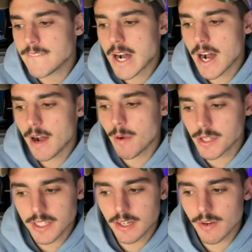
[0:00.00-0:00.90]
Um, I'm
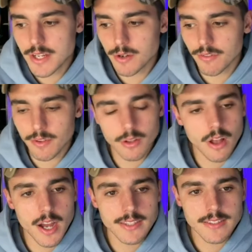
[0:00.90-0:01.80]
just going to read you a few
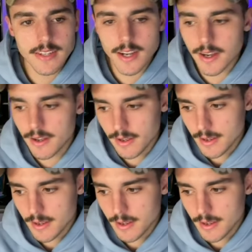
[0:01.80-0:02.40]
lines here.